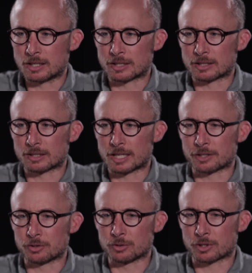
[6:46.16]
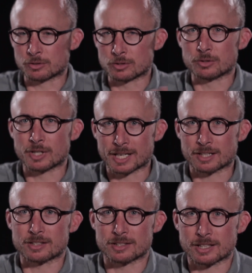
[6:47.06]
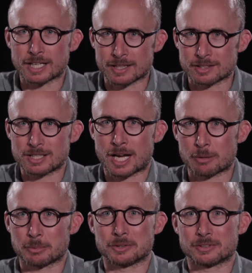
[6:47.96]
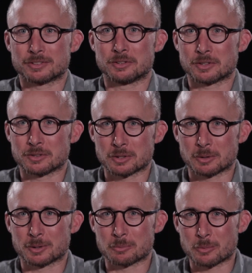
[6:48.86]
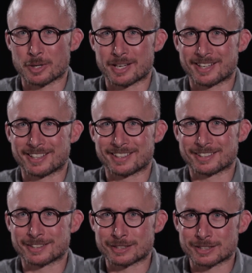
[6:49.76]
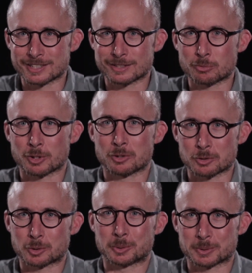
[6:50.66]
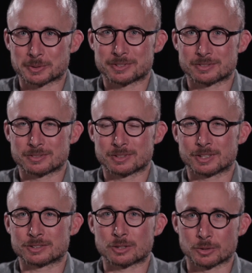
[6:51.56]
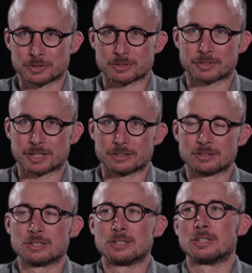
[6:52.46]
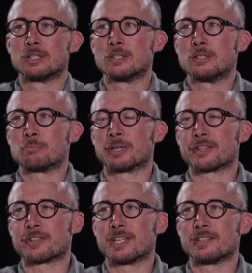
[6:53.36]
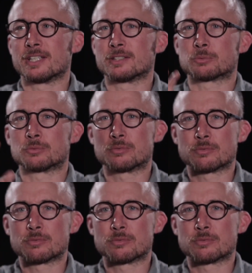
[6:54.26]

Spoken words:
And you can do that at the table. You can do it with your tools exclusively. But then there's